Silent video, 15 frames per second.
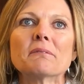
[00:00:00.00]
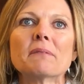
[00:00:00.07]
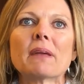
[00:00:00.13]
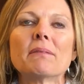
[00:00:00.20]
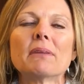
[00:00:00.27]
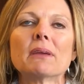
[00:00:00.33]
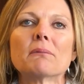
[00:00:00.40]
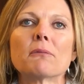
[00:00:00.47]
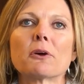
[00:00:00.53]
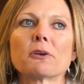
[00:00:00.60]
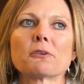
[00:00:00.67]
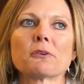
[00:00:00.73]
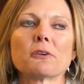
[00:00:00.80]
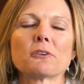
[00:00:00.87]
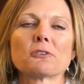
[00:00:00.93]
maybe a more
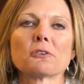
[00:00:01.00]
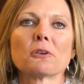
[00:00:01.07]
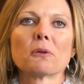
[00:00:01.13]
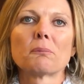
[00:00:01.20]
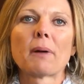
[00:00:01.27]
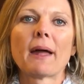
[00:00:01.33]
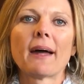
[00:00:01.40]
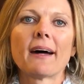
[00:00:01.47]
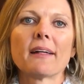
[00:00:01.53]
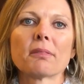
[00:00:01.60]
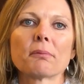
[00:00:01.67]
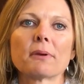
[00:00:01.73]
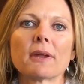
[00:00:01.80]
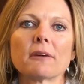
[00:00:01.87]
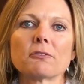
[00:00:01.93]
traditional path
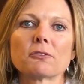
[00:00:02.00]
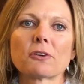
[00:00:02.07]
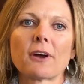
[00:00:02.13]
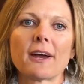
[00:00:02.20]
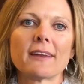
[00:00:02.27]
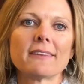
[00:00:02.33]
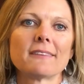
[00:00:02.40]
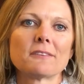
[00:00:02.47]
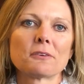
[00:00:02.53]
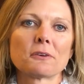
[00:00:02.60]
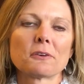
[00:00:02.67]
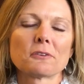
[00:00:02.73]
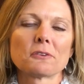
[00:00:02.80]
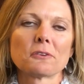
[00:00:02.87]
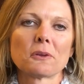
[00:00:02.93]
when I've tried the
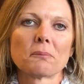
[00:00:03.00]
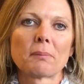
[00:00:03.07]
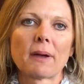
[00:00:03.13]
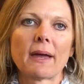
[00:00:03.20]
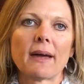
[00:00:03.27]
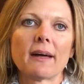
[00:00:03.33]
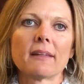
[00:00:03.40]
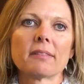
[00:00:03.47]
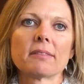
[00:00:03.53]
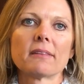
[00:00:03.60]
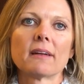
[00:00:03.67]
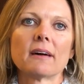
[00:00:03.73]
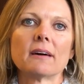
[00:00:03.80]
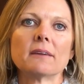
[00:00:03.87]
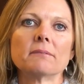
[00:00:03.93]
traditional path.
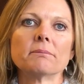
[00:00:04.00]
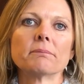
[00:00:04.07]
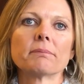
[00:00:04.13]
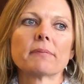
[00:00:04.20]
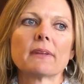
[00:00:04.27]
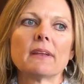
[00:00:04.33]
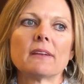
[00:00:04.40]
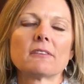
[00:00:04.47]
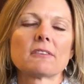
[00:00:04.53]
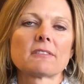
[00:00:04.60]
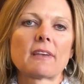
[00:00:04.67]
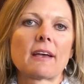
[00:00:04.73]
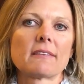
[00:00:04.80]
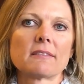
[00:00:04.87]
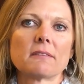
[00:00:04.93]
Just
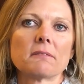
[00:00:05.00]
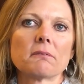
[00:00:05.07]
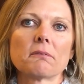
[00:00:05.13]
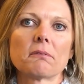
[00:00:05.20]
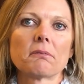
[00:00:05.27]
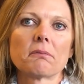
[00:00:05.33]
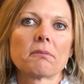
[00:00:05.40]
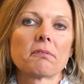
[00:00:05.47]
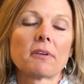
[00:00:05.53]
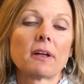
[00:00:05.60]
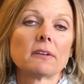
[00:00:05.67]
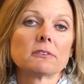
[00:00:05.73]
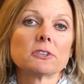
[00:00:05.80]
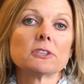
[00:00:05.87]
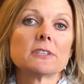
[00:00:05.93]
hasn't
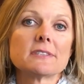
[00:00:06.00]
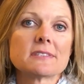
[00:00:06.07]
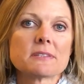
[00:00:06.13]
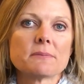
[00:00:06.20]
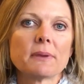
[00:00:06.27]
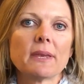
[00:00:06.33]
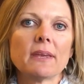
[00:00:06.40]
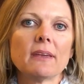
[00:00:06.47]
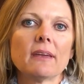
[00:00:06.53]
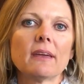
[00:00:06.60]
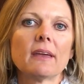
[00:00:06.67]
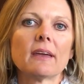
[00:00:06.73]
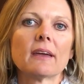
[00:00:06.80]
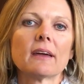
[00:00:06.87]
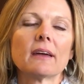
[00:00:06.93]
felt good to me.
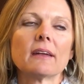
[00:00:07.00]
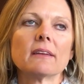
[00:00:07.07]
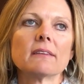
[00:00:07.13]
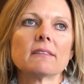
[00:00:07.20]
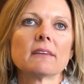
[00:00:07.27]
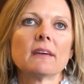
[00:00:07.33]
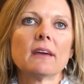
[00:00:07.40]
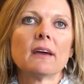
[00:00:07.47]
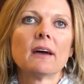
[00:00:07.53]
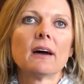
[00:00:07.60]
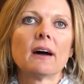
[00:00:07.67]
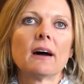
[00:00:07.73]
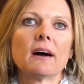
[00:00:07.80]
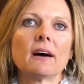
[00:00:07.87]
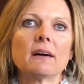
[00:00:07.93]
And
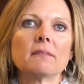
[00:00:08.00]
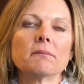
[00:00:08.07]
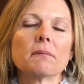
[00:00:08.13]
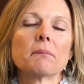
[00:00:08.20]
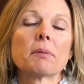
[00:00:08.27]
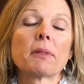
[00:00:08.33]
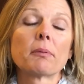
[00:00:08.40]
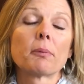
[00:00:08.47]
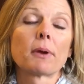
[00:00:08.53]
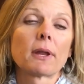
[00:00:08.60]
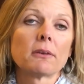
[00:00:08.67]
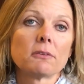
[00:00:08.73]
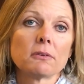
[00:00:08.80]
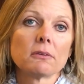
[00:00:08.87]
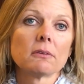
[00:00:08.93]
but what I
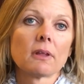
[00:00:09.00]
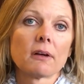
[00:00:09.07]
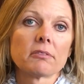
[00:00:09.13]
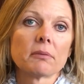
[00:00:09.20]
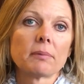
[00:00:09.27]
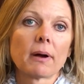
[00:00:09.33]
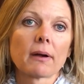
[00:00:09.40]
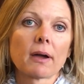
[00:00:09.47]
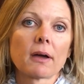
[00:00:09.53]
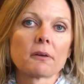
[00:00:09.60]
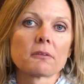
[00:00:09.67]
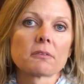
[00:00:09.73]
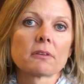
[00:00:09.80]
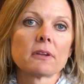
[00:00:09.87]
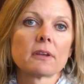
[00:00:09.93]
do love about
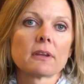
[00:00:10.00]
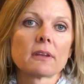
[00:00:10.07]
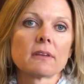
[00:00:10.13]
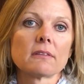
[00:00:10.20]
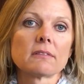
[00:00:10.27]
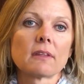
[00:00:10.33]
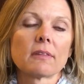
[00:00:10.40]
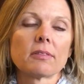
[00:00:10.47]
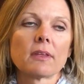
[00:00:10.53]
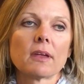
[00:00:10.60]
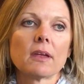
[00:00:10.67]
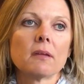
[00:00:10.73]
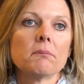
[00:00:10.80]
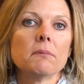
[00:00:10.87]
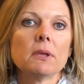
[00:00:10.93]
Connors Clinic is that
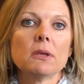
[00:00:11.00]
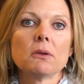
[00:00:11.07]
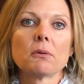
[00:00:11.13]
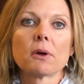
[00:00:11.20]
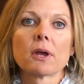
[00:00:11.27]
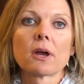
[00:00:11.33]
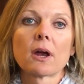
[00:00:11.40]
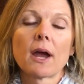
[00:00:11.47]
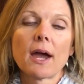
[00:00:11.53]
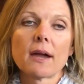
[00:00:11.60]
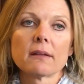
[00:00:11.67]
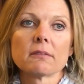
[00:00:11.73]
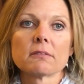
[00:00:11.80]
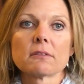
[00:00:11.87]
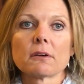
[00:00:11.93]
they meet you where you're
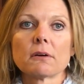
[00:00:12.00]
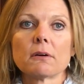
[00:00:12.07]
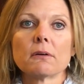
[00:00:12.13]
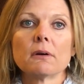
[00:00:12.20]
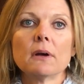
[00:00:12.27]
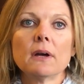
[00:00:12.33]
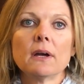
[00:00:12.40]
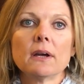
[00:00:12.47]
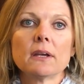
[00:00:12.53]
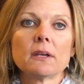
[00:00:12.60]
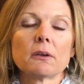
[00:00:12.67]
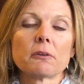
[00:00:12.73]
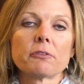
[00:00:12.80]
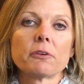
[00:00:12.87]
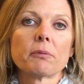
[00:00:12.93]
at. And so,
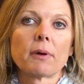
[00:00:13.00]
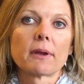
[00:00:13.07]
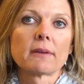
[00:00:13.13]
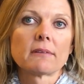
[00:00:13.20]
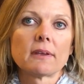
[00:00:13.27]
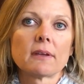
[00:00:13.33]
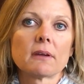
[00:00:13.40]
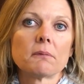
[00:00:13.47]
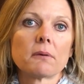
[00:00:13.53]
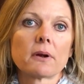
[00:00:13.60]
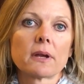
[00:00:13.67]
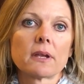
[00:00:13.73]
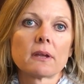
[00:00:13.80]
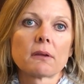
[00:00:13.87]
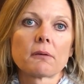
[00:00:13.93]
if you want to take a more
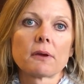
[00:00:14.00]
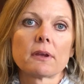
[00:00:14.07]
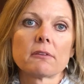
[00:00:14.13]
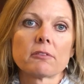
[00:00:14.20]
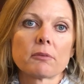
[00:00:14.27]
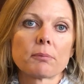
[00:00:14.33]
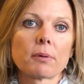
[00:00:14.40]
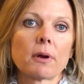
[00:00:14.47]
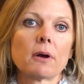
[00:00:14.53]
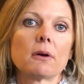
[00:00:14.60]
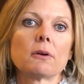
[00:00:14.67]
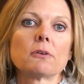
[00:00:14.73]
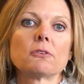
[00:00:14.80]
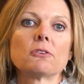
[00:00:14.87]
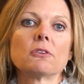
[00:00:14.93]
integrative
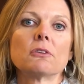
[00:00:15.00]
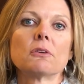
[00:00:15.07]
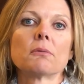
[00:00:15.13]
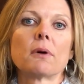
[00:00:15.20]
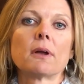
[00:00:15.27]
approach and